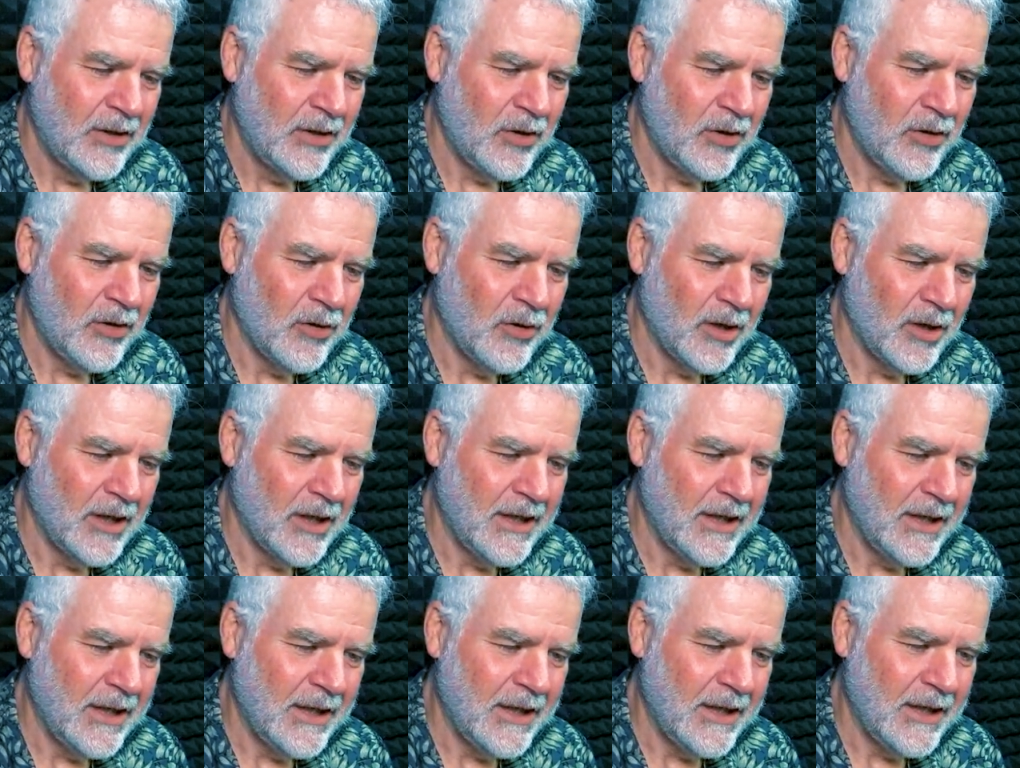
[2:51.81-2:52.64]

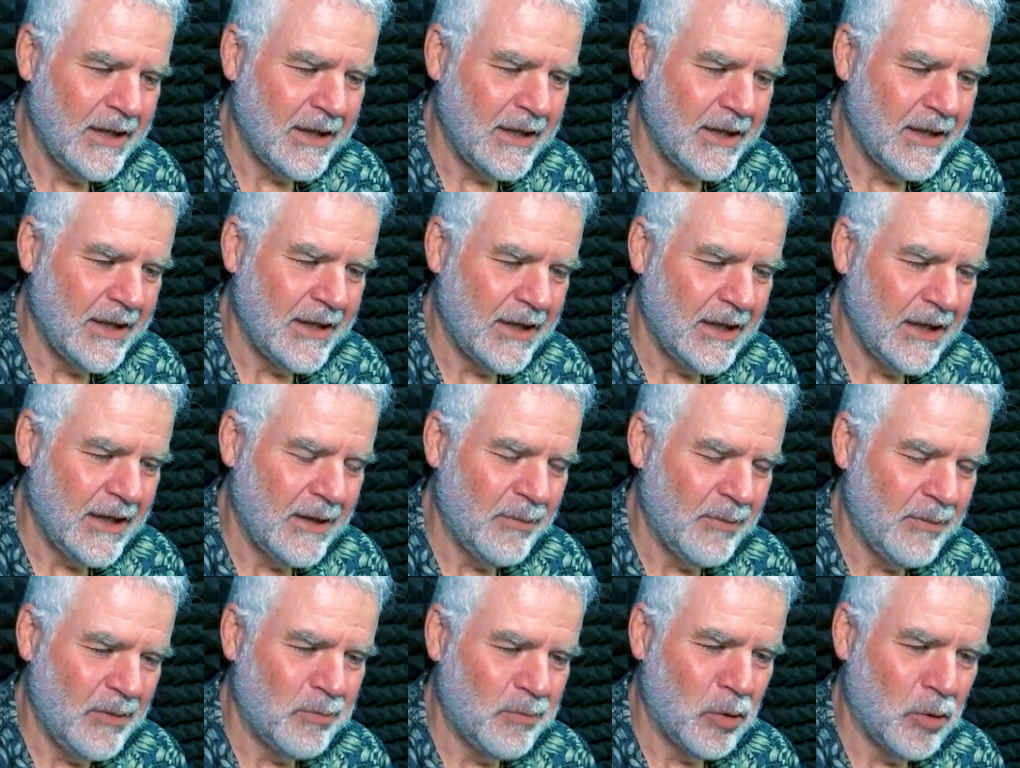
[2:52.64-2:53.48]
early
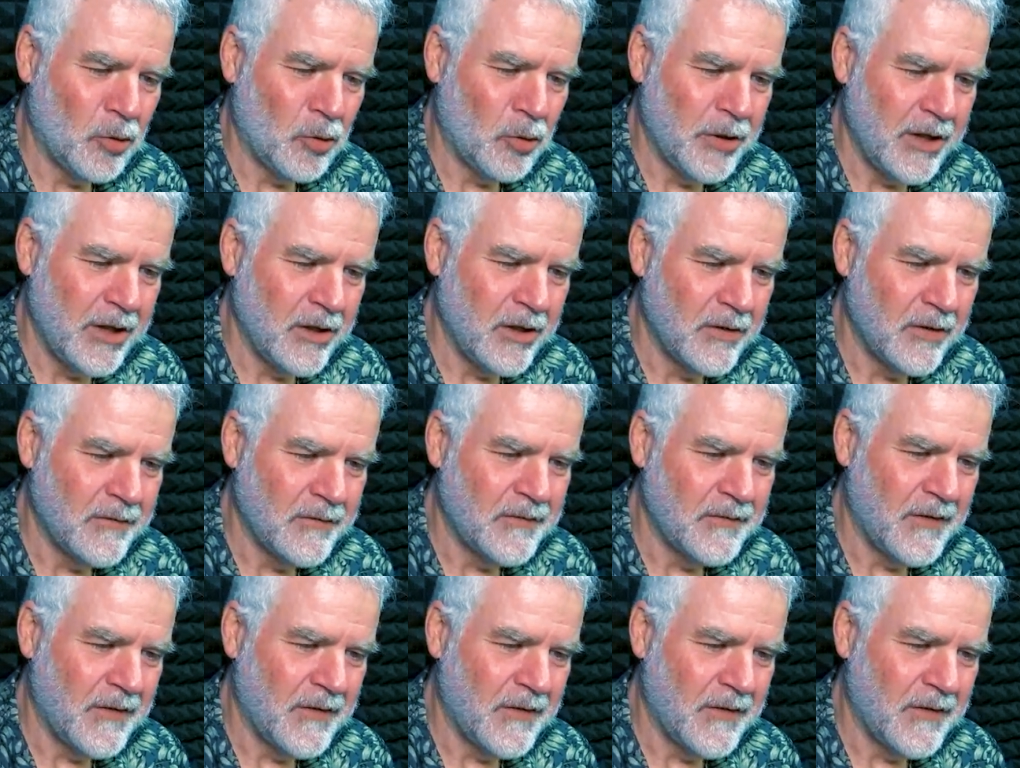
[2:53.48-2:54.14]
um, employee of